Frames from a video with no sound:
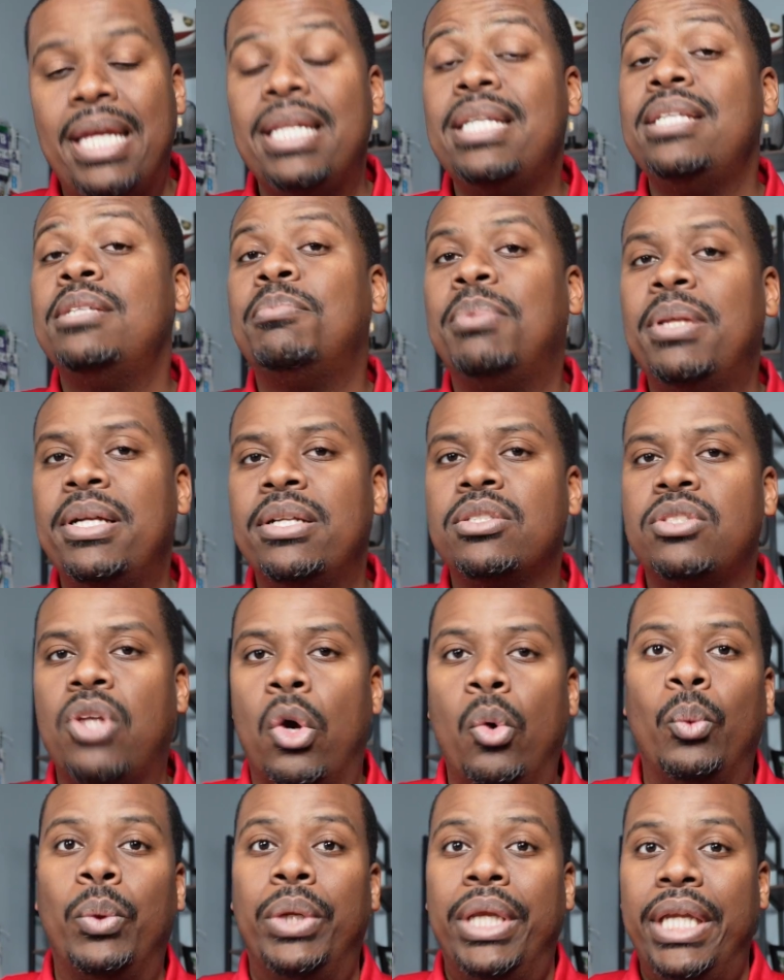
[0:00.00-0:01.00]
hey, these players
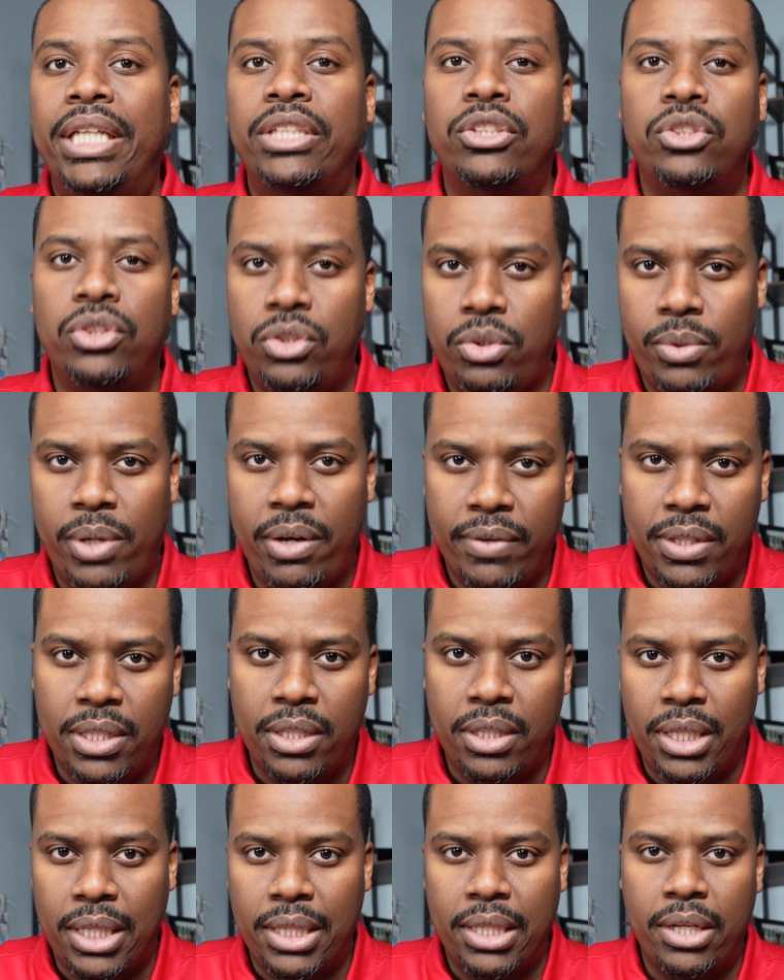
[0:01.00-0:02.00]
don't need you to do
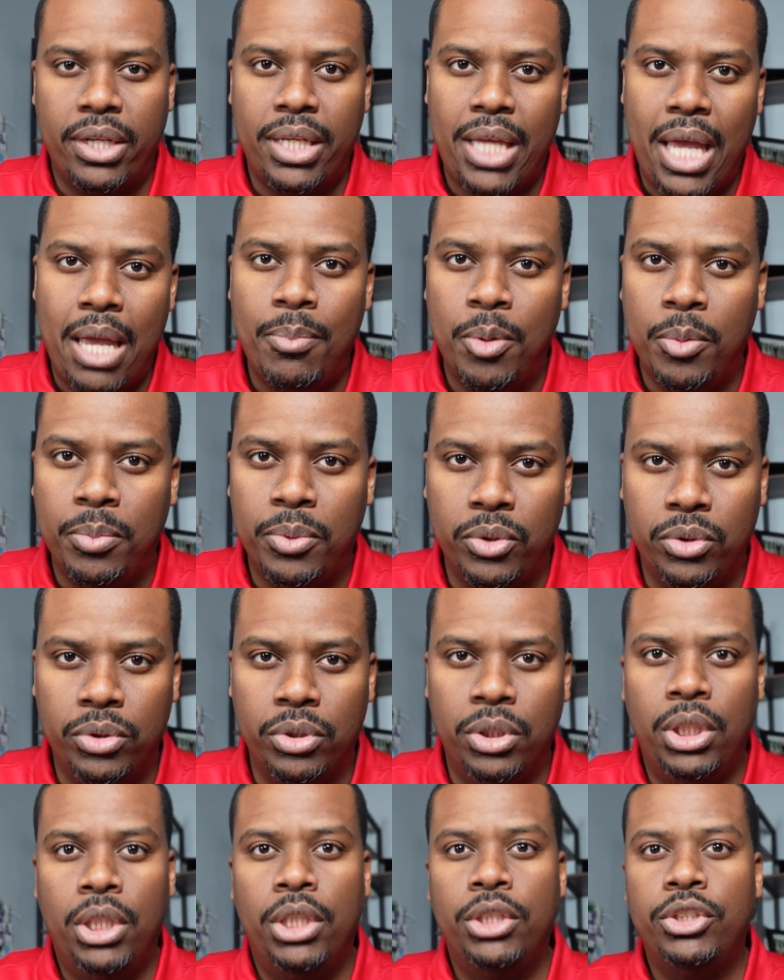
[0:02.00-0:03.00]
everything, that they're
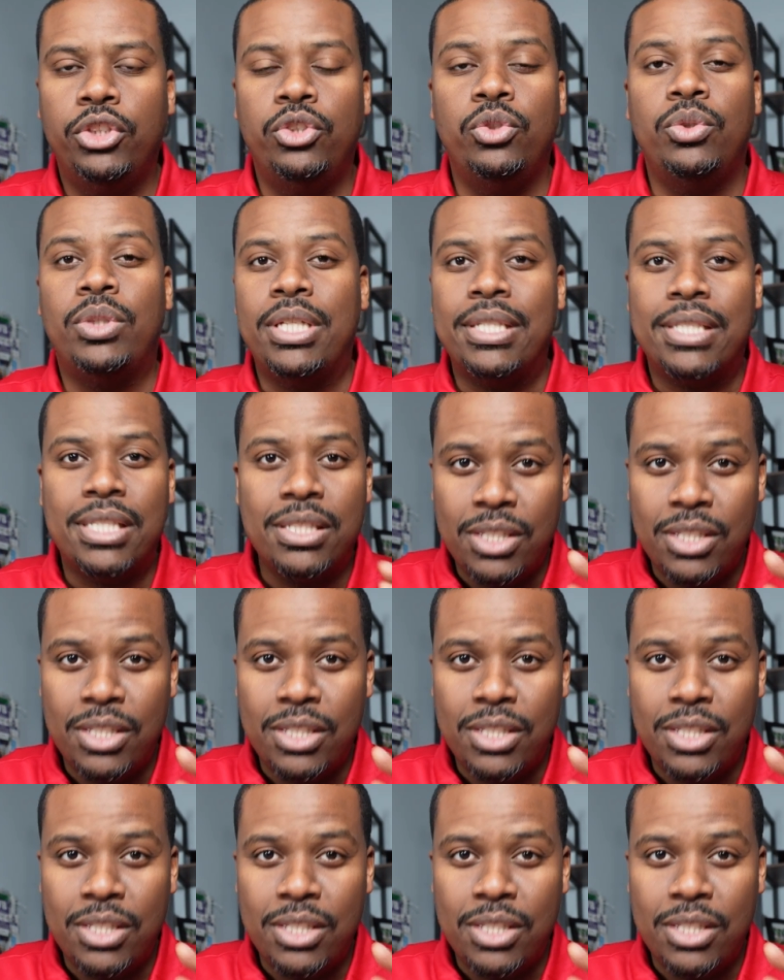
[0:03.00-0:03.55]
capable to do things.